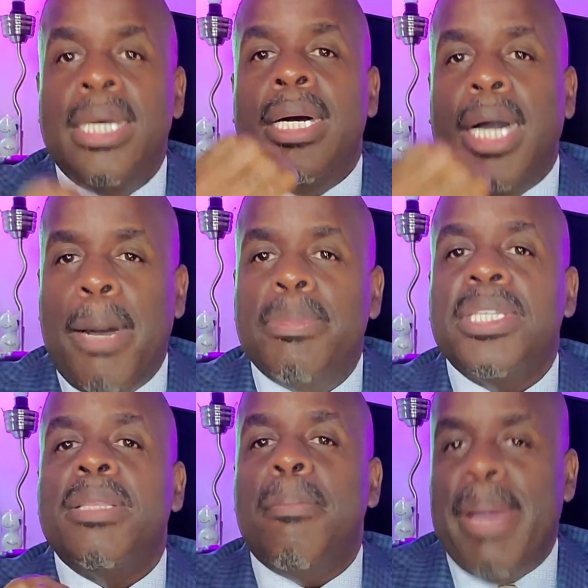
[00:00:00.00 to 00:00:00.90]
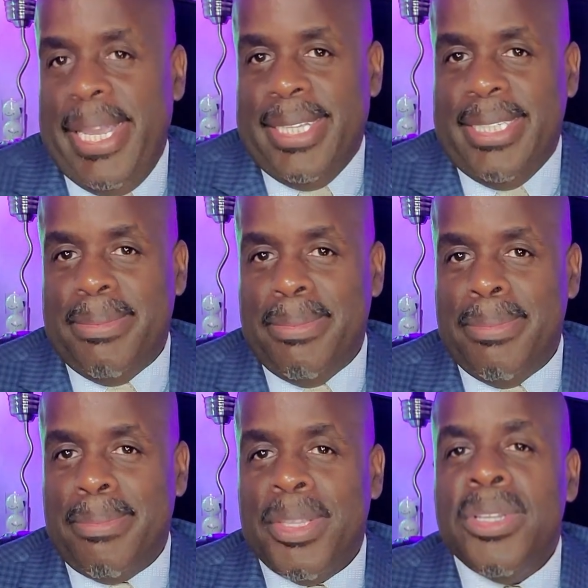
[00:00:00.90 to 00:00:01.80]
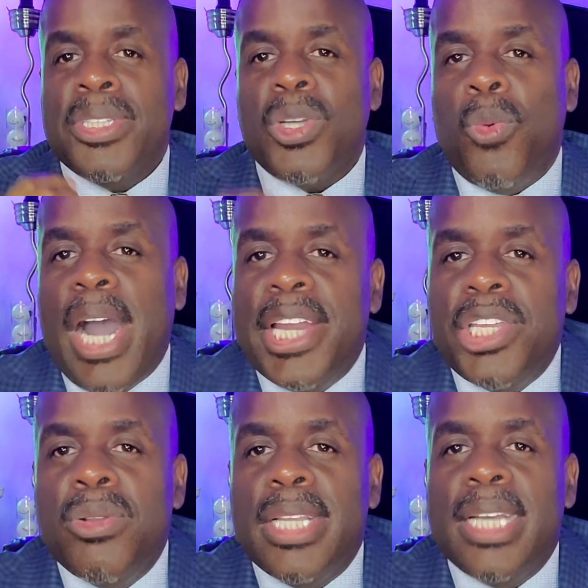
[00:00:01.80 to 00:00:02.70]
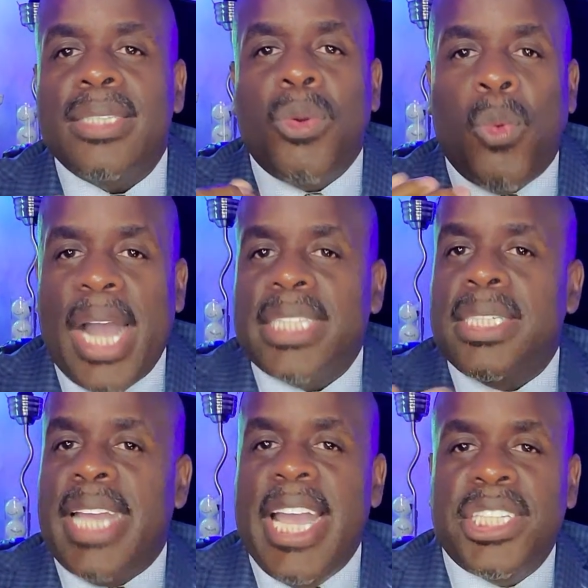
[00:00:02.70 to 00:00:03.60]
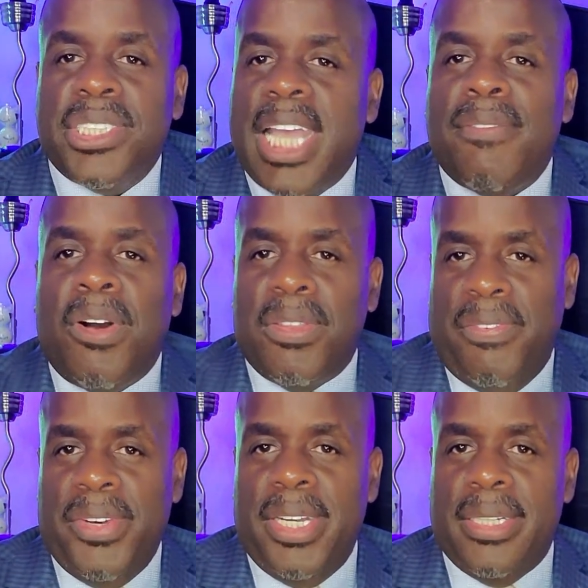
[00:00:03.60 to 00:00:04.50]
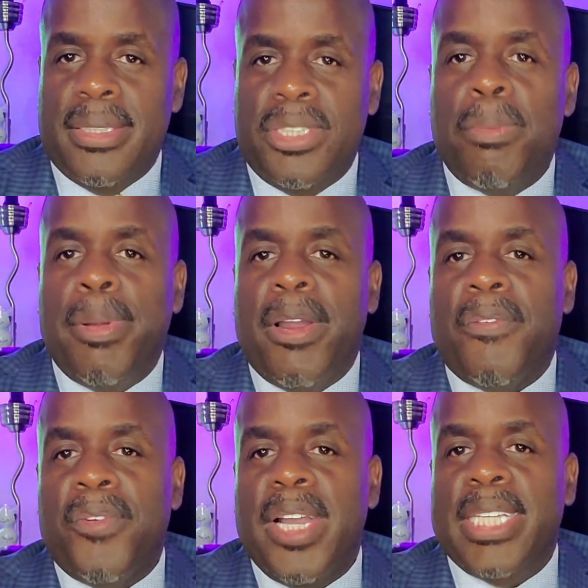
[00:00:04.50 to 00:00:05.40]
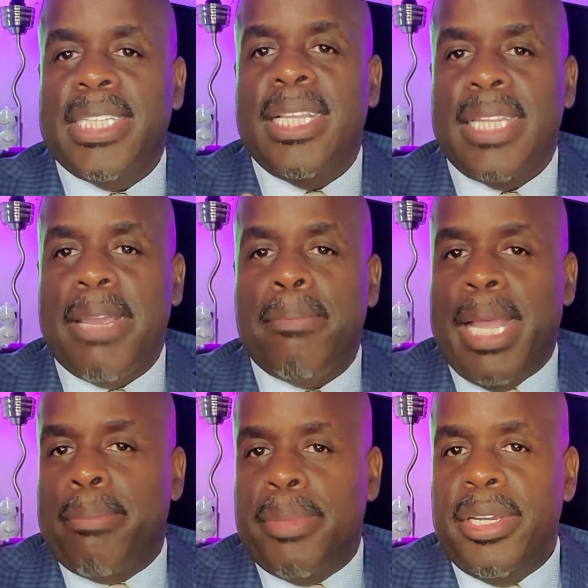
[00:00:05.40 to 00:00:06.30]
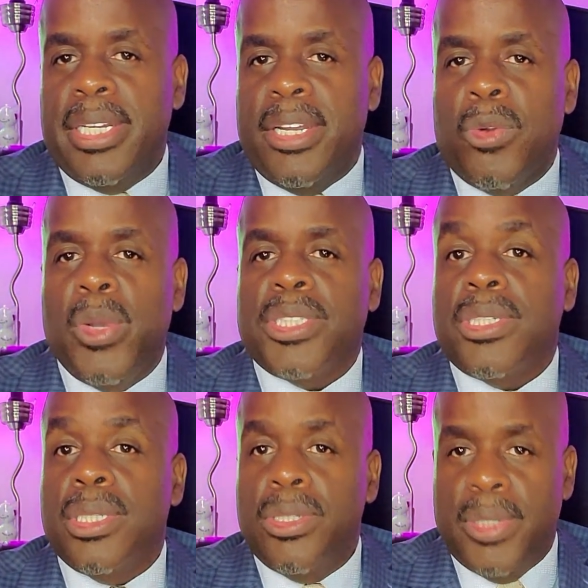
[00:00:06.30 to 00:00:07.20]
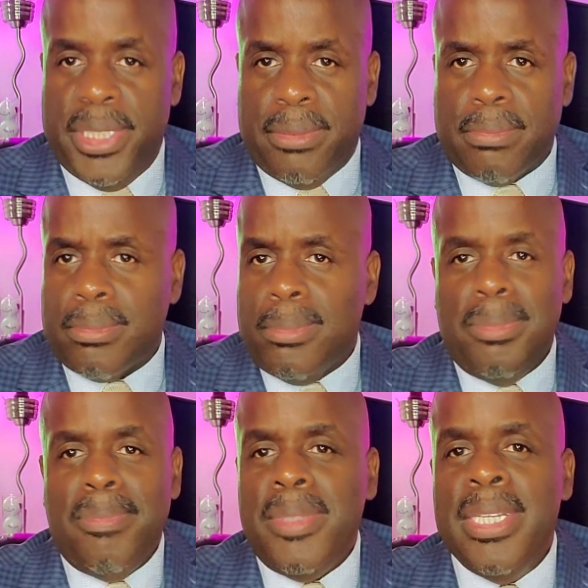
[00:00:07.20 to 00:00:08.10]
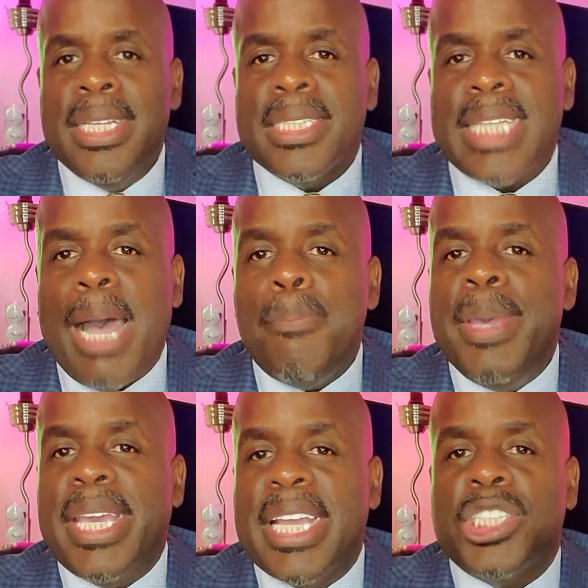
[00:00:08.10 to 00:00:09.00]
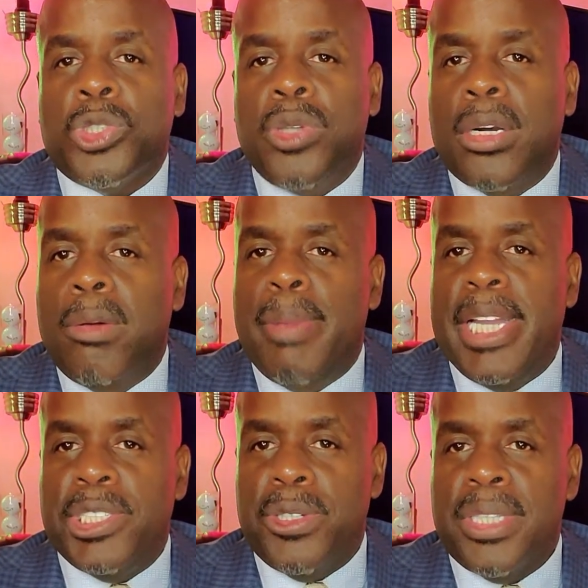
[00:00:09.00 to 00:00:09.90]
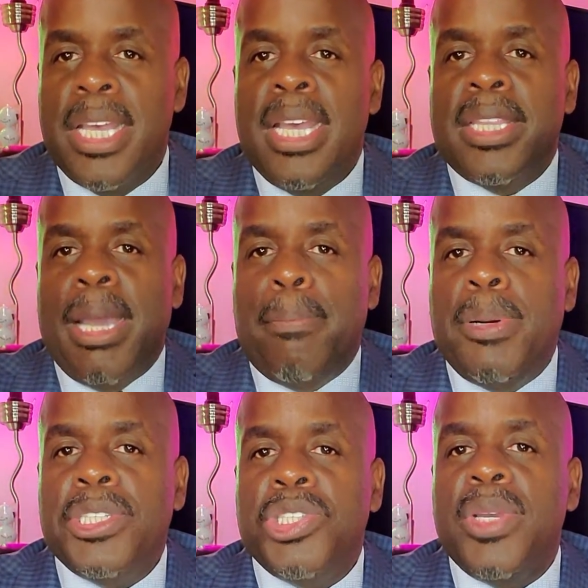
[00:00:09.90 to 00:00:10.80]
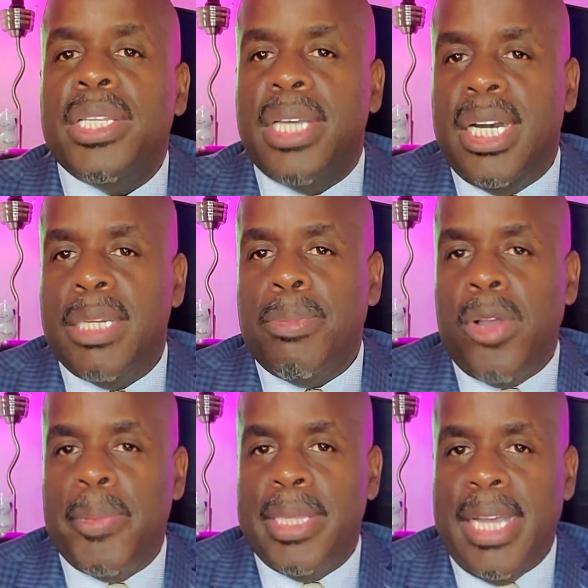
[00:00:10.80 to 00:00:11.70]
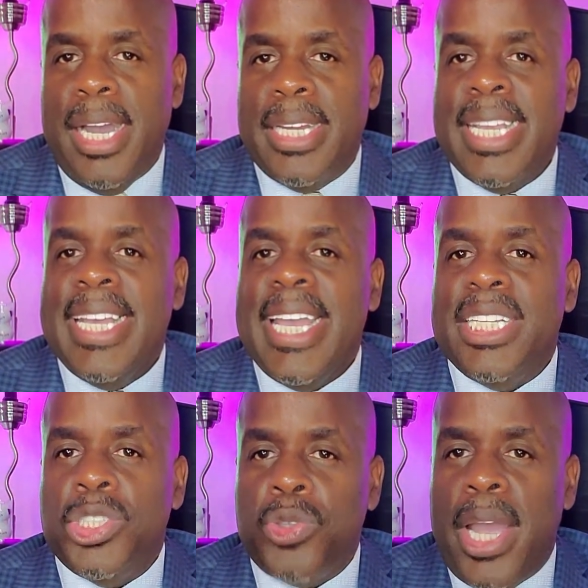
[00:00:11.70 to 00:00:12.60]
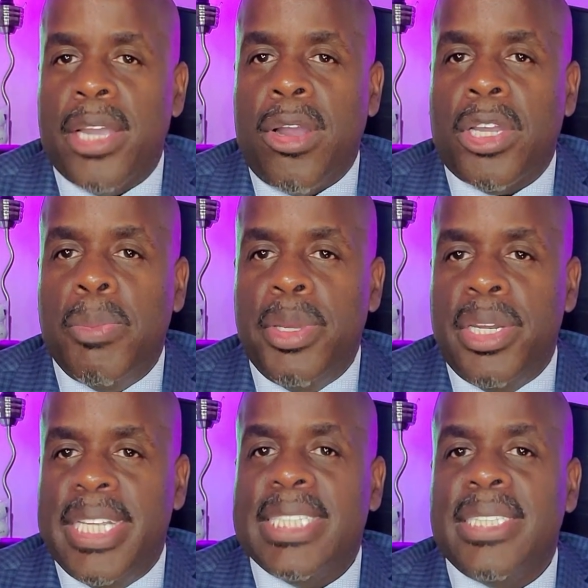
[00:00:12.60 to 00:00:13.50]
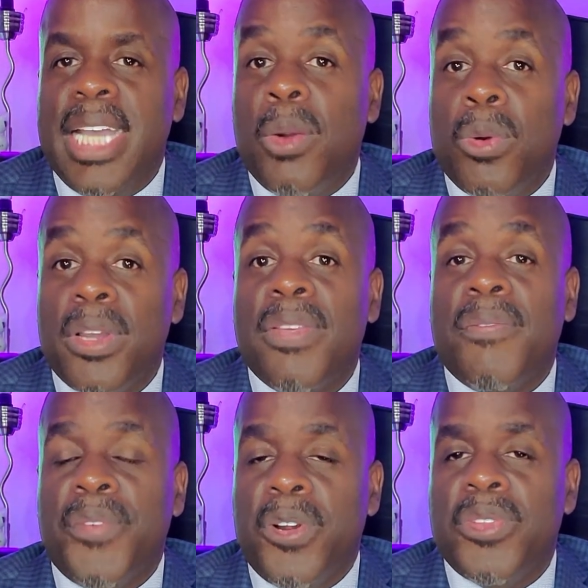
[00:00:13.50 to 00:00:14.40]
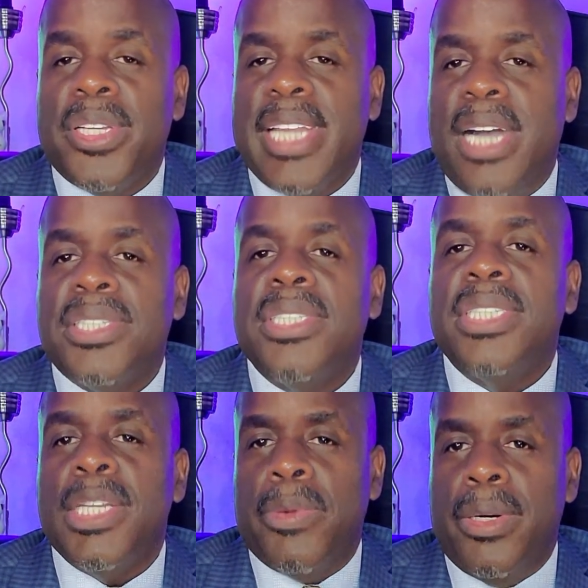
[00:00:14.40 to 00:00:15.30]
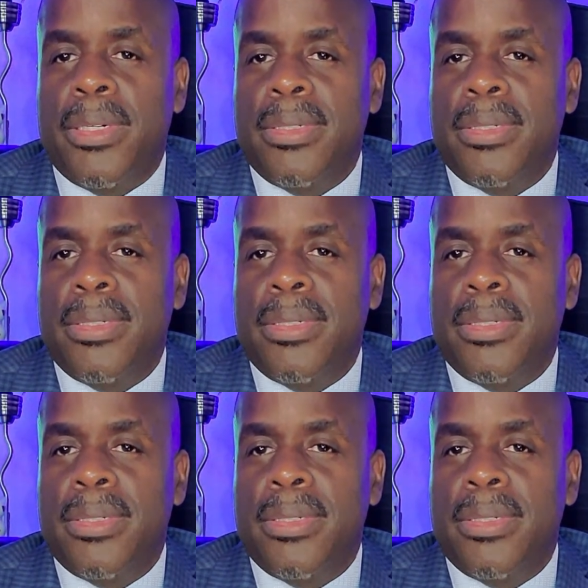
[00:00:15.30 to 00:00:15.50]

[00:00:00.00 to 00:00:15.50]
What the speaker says: up to the bank. So why do you let whites and Asians have all the fun, to paraphrase late black billionaire Reginald Lewis? Stop picking struggle majors that put you in the unemployment line and drag our community's net worth further down to zero.